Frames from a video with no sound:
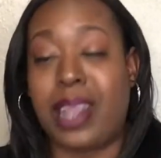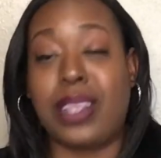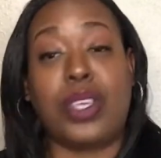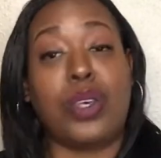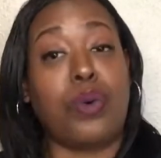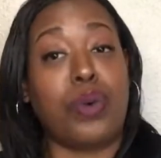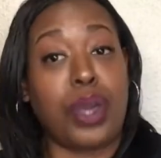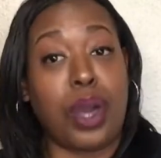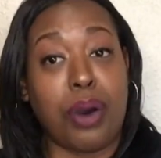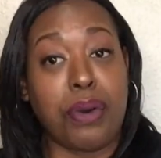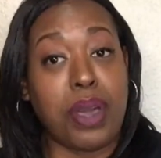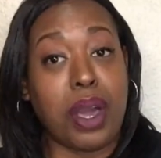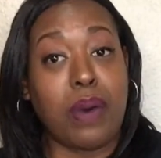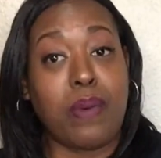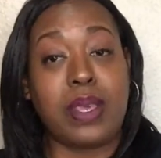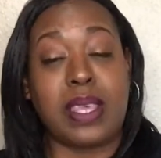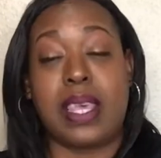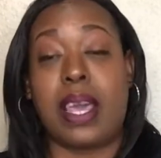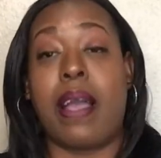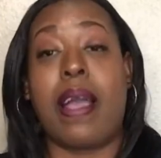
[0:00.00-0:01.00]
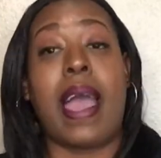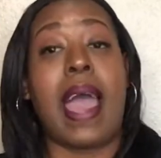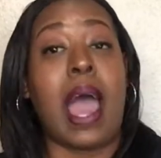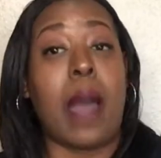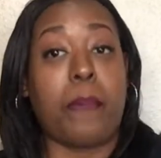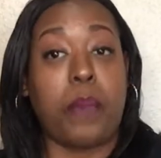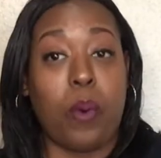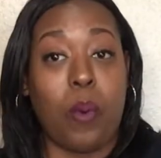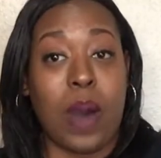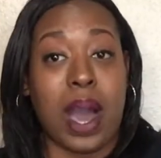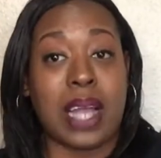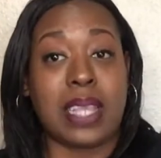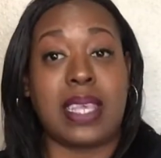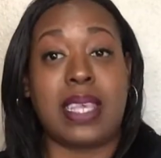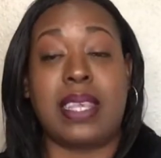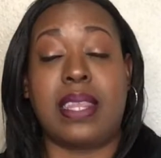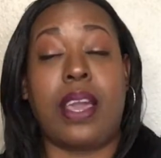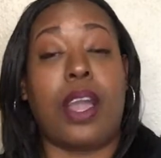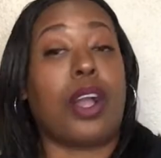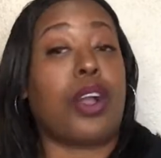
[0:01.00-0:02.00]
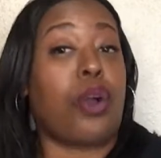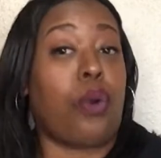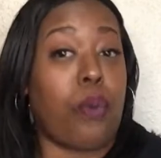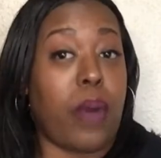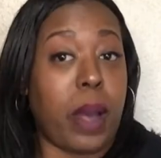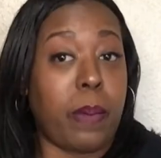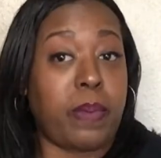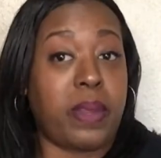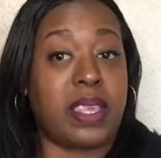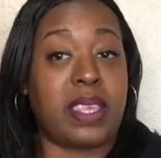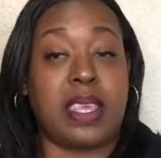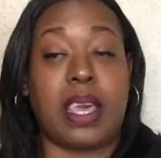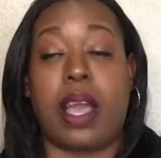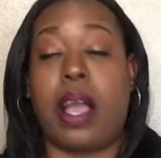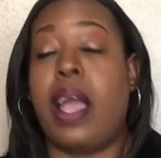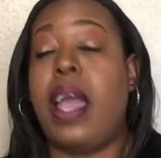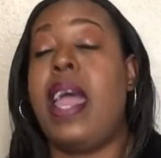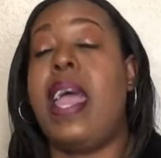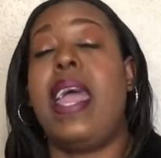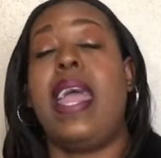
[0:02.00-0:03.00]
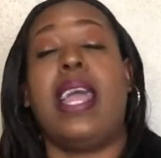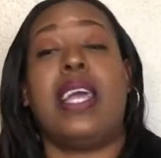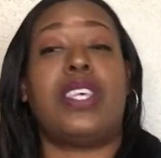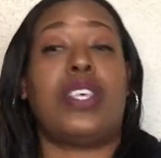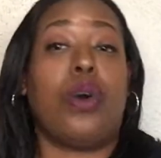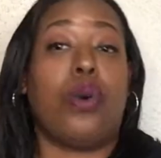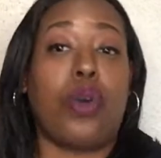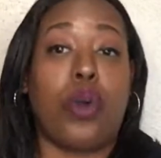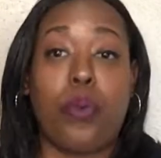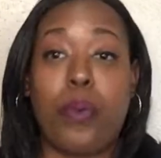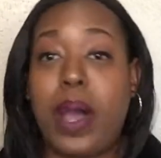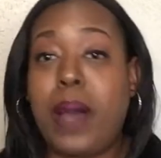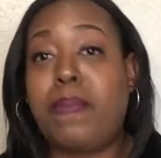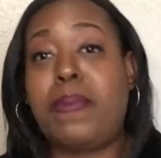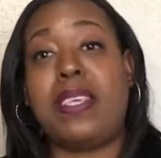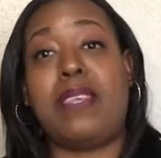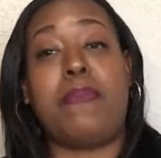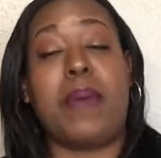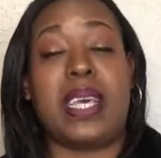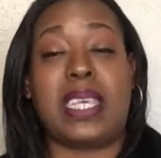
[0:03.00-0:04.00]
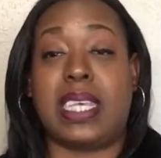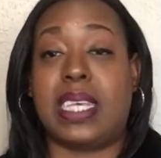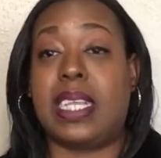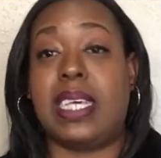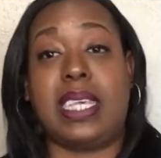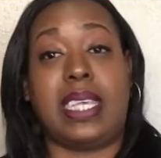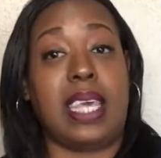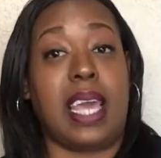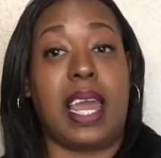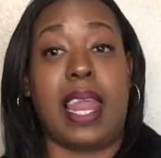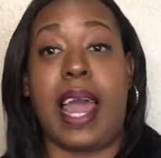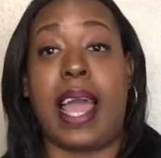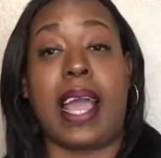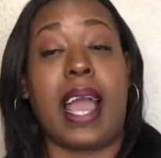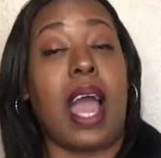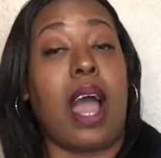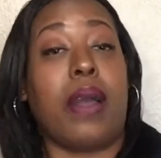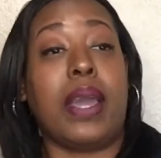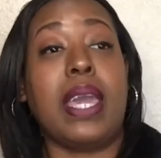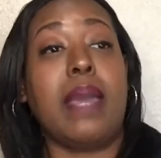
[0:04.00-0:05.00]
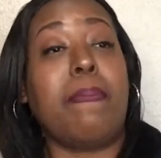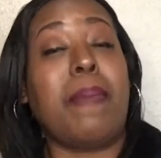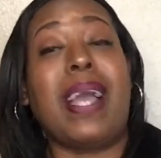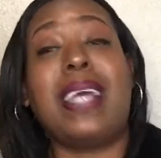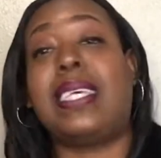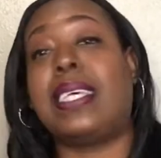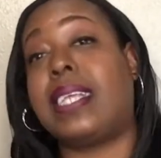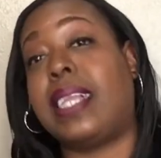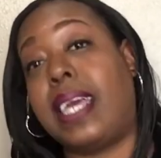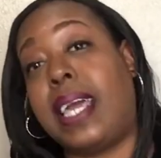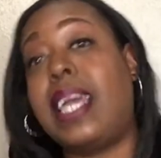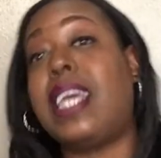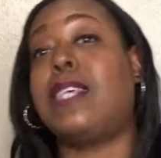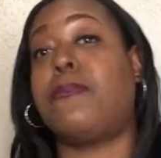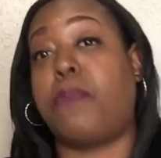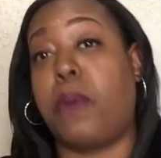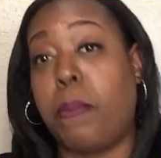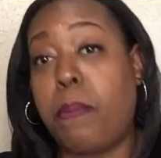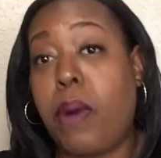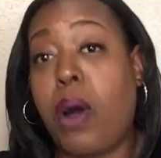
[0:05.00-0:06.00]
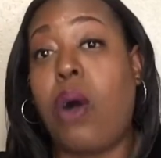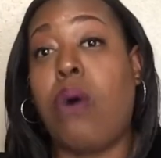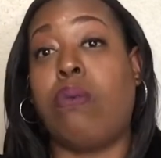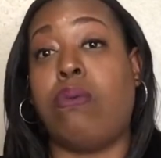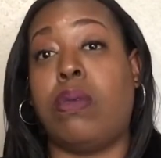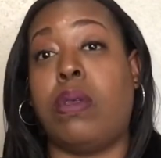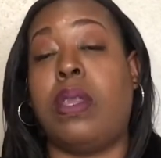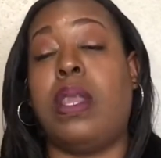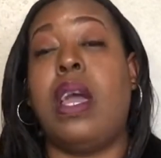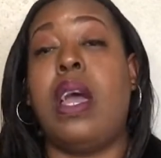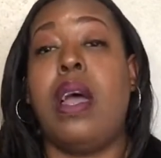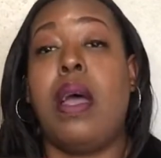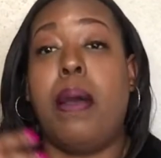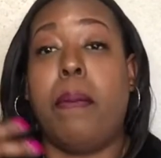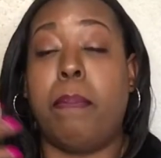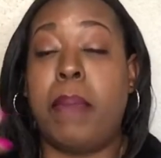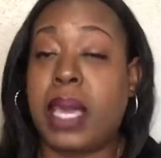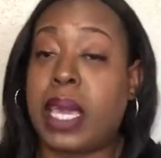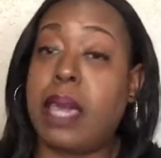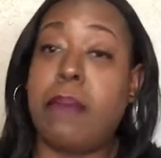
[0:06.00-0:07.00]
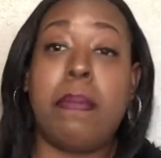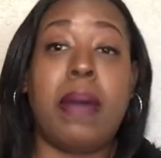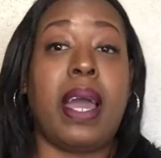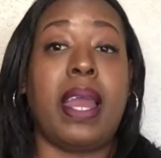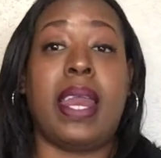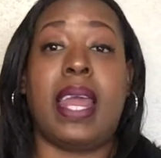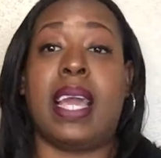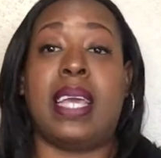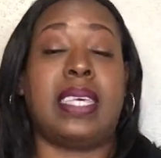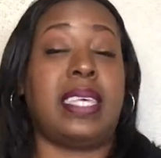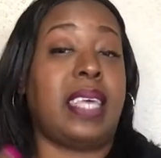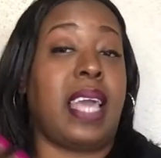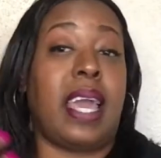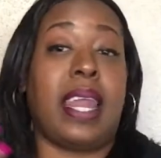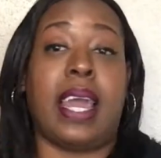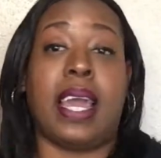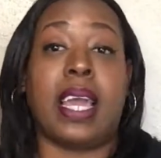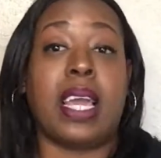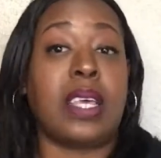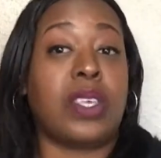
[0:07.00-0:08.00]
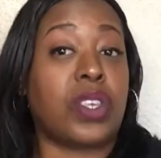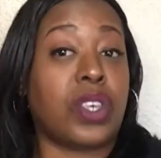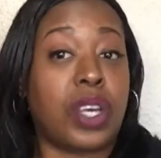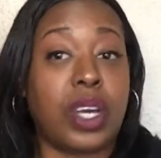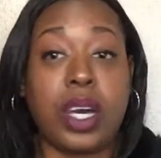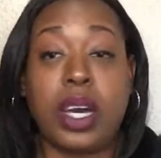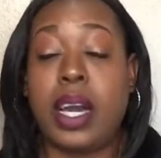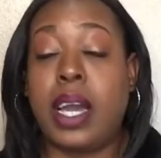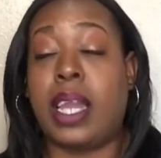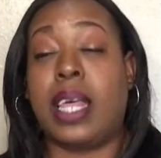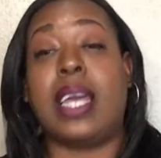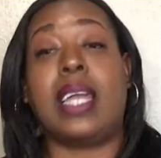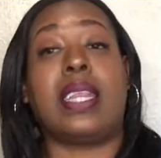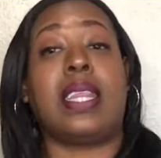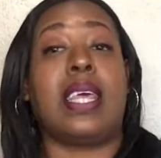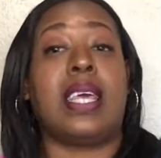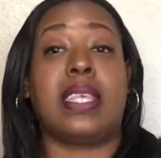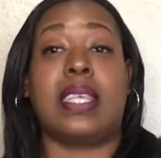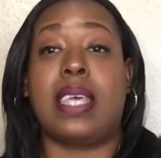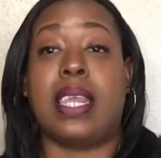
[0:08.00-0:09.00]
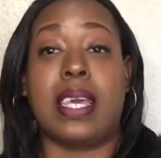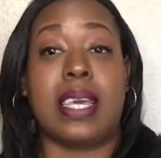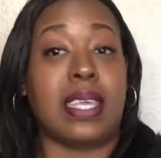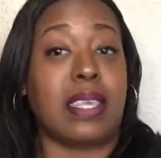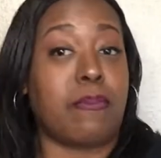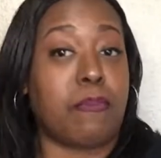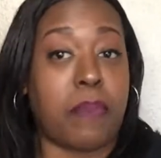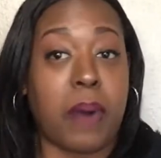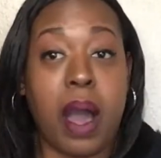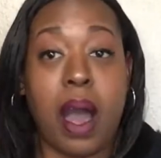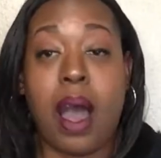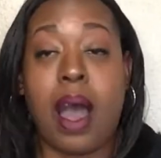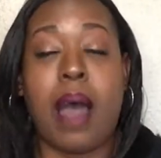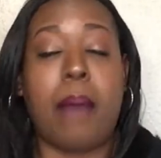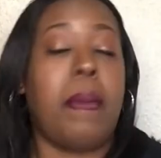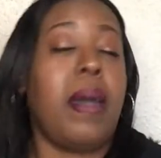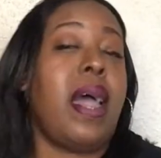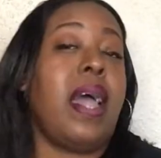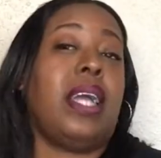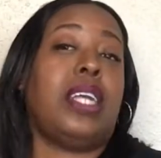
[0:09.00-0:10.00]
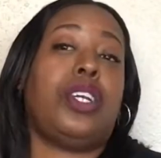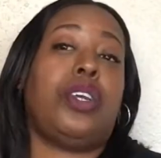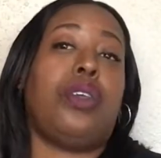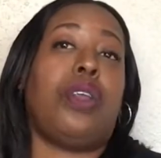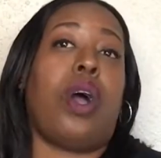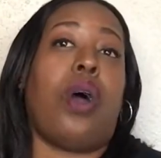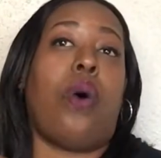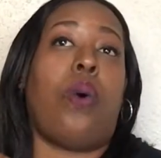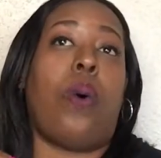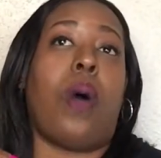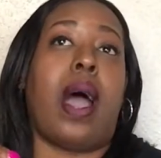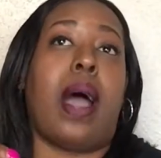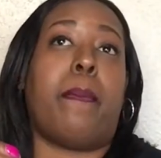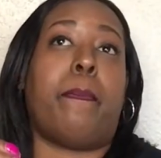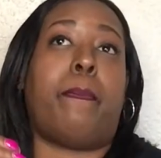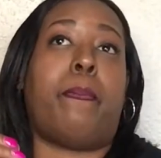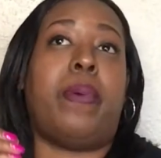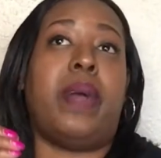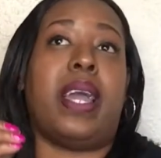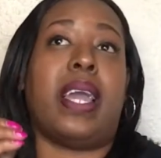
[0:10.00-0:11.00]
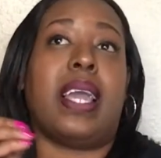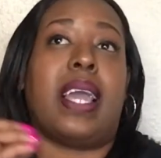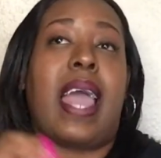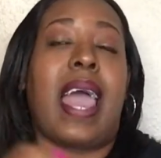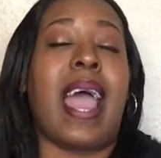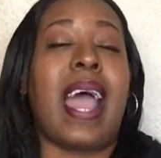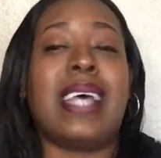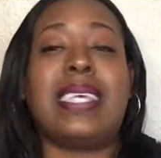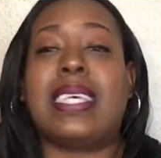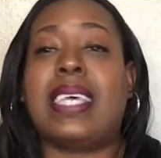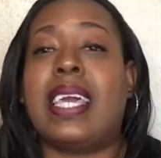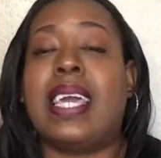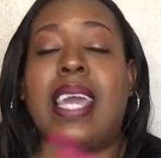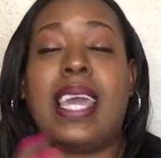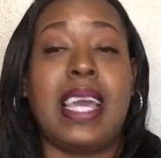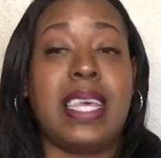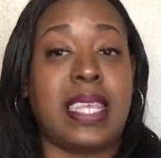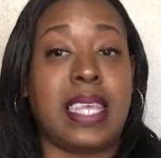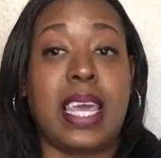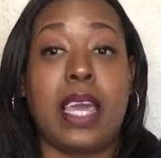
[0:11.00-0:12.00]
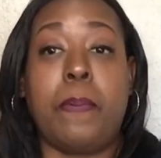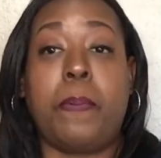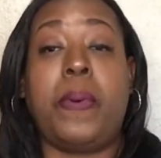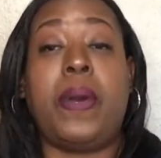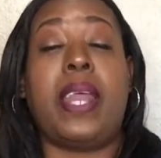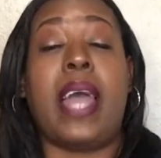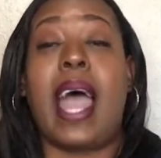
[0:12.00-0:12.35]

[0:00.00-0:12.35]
And so Yo-Yo is there, Apple Watts is there, Corrupt is there, and so Corrupt is basically saying like how he basically he's promoting Mickey Monday, saying that he's good, he thinks that he's bomb, you know asking his input,